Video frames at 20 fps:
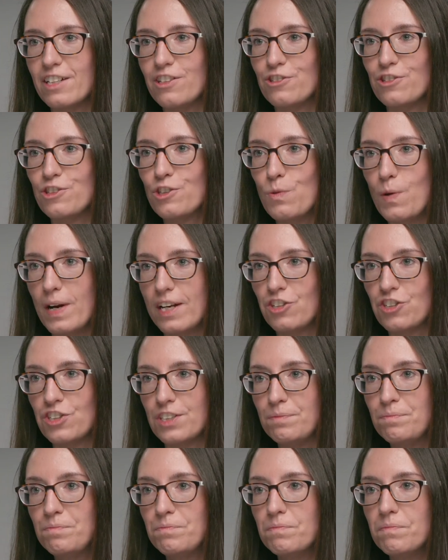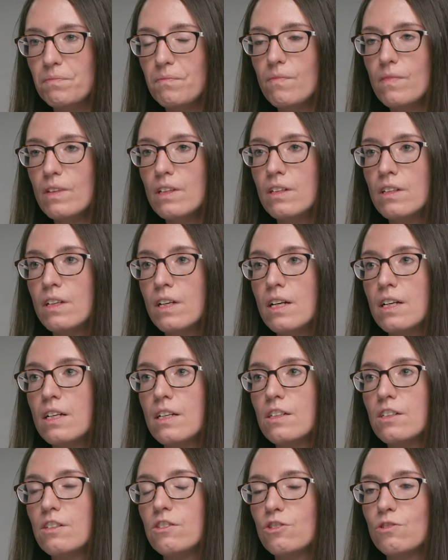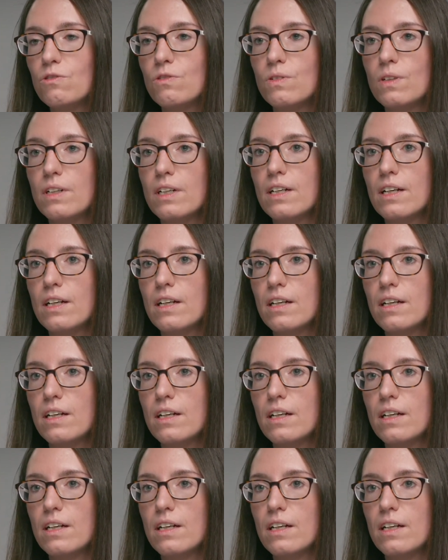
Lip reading: good question. So,